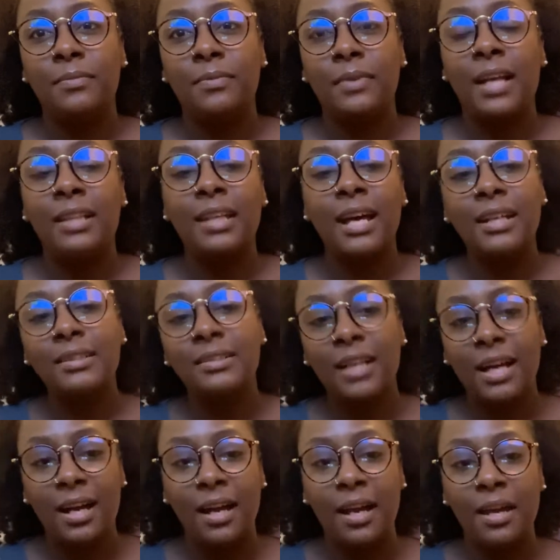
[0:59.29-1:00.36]
A lot of
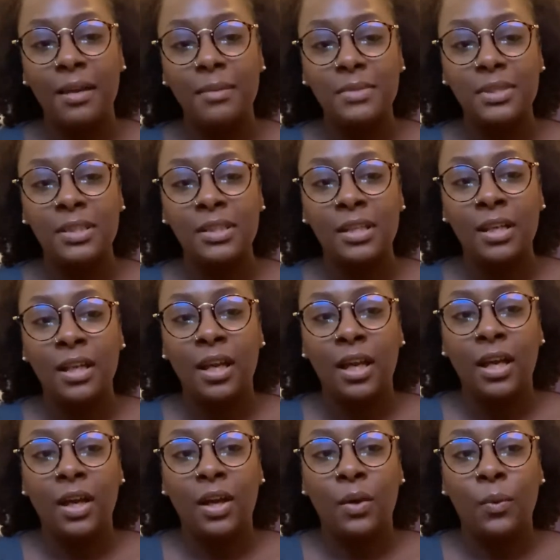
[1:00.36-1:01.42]
times
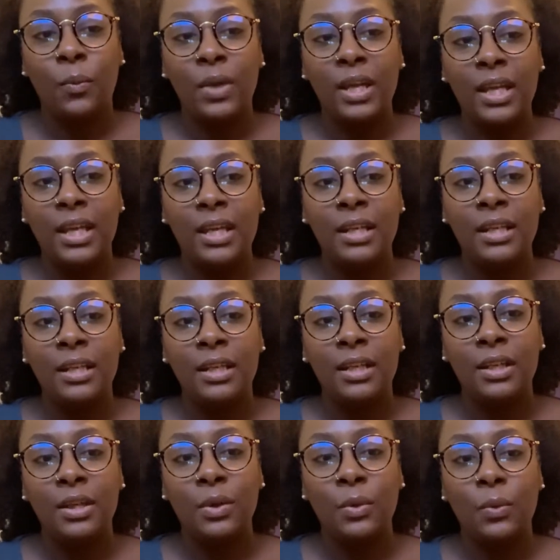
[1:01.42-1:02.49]

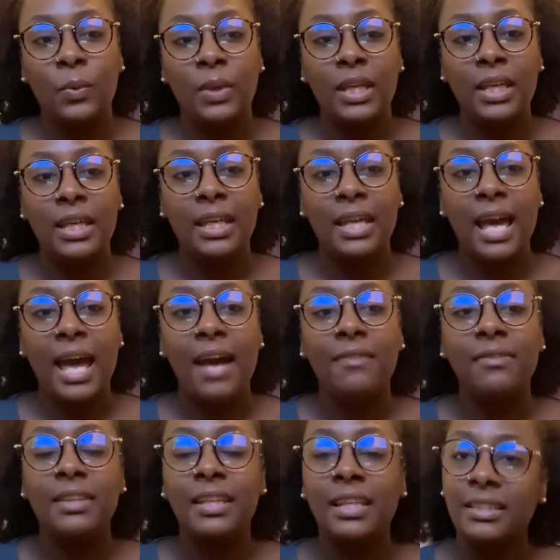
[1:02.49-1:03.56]
when we
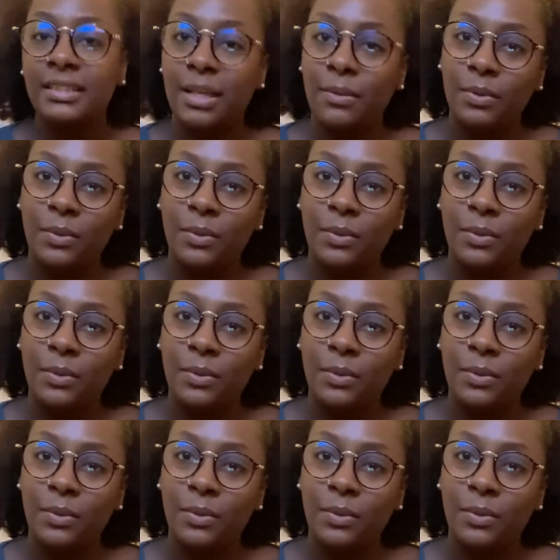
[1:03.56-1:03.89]
have things that we